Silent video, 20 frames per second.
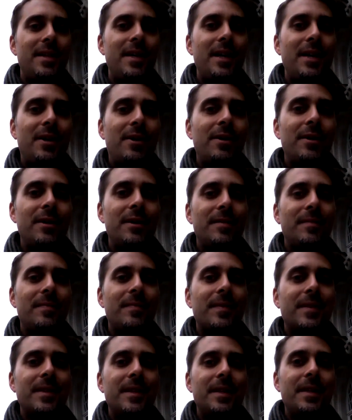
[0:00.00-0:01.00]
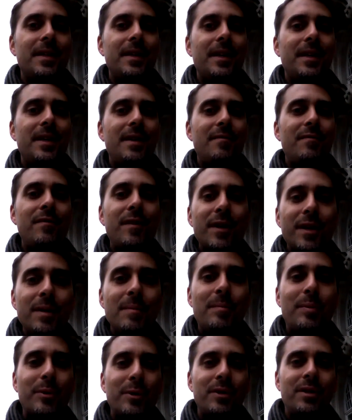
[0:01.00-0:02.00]
are very
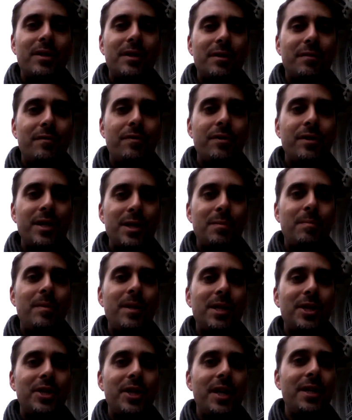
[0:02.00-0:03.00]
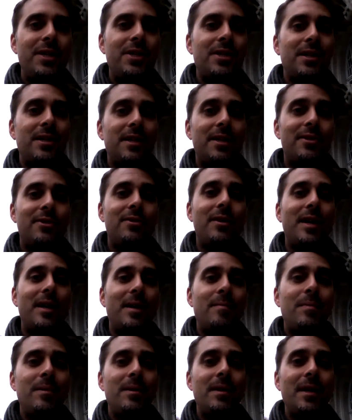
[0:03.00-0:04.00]
important for this big change that has to
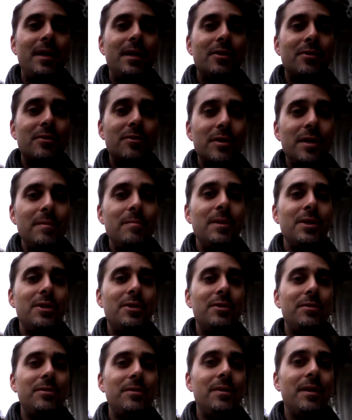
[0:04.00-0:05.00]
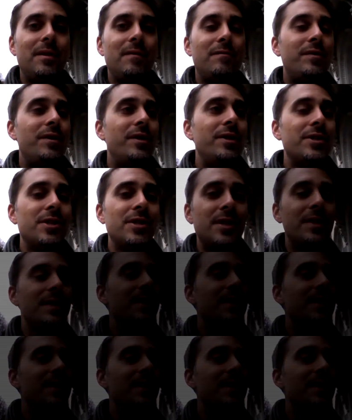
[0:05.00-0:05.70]
happen extremely soon and fast.